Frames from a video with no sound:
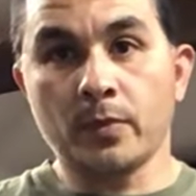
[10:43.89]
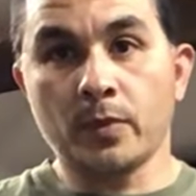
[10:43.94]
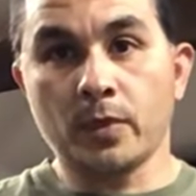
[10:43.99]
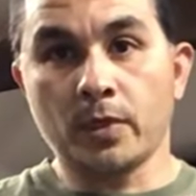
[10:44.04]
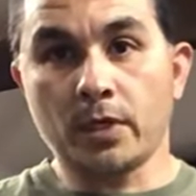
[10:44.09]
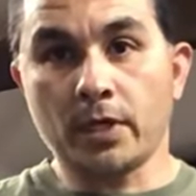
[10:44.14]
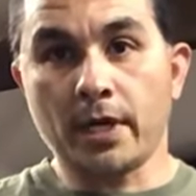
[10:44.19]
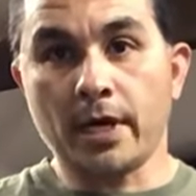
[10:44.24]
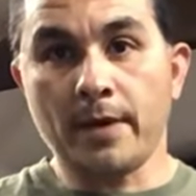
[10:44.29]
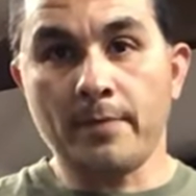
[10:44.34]

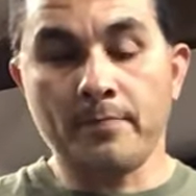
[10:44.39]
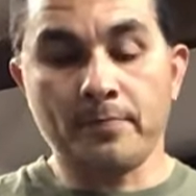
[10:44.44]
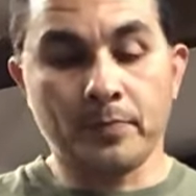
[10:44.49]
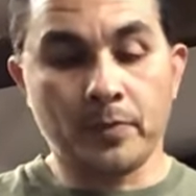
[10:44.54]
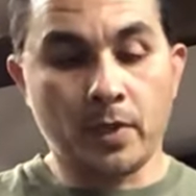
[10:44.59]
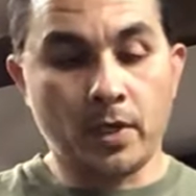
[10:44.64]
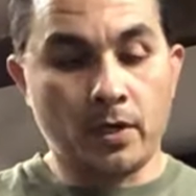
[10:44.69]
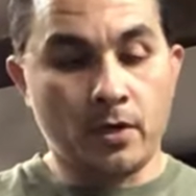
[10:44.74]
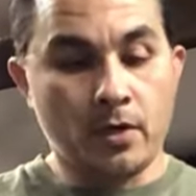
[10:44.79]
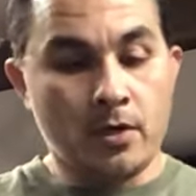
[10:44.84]
Okay?
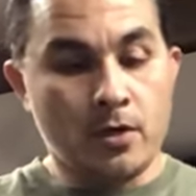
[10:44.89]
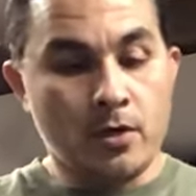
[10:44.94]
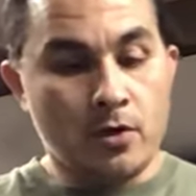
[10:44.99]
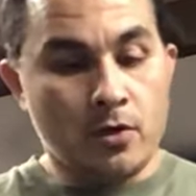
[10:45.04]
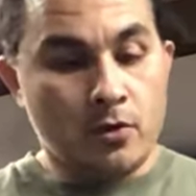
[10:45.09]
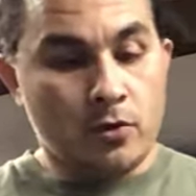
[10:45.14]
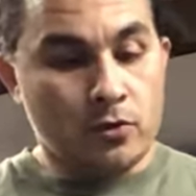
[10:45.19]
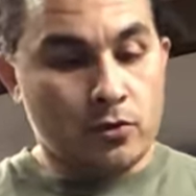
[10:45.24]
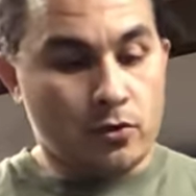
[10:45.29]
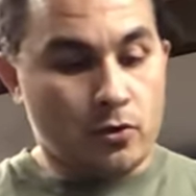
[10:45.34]

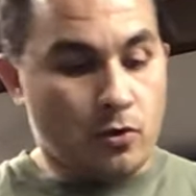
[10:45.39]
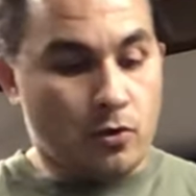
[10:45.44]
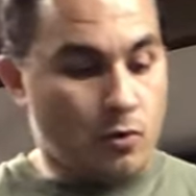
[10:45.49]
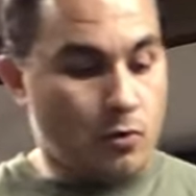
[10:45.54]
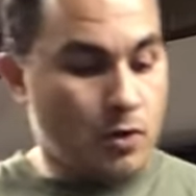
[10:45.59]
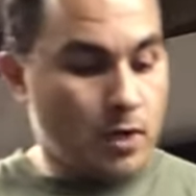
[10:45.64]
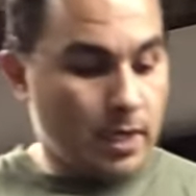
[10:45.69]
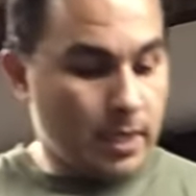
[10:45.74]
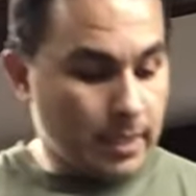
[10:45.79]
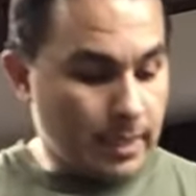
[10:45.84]
So
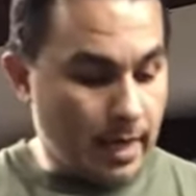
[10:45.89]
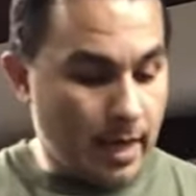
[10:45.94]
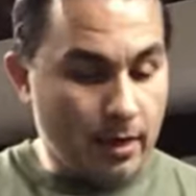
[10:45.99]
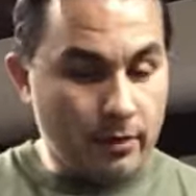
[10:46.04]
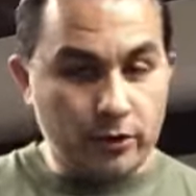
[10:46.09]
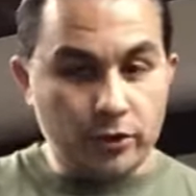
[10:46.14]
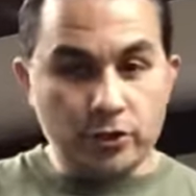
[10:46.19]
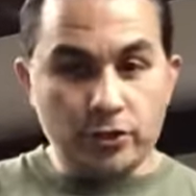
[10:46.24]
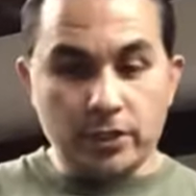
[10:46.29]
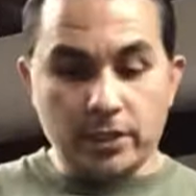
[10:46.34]
now
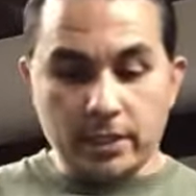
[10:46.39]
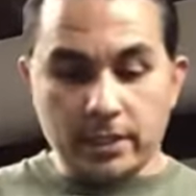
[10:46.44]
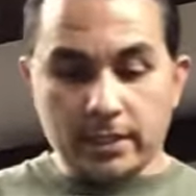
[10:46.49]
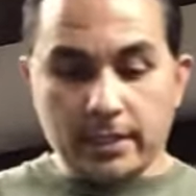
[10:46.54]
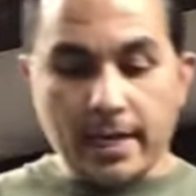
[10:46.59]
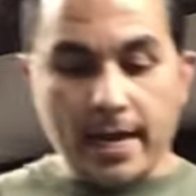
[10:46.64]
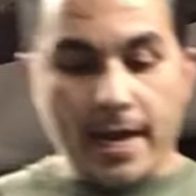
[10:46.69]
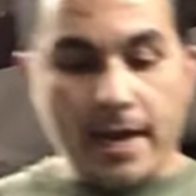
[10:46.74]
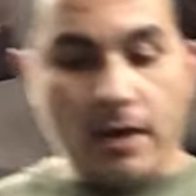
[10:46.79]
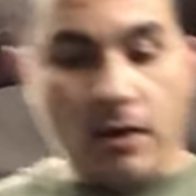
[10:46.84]
that you did
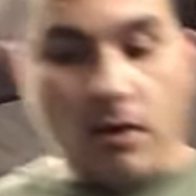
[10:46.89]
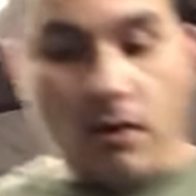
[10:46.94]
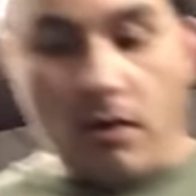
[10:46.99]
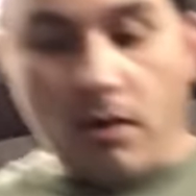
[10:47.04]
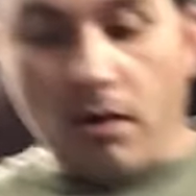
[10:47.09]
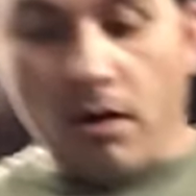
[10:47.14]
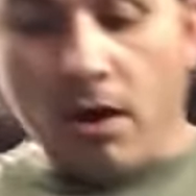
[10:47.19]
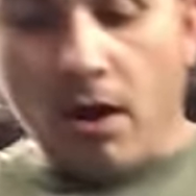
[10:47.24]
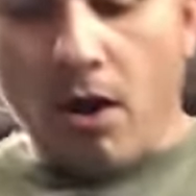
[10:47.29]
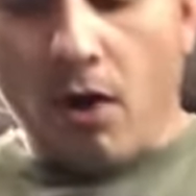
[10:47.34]
that,
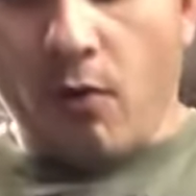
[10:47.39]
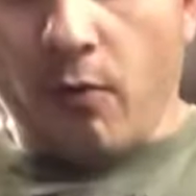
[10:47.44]
all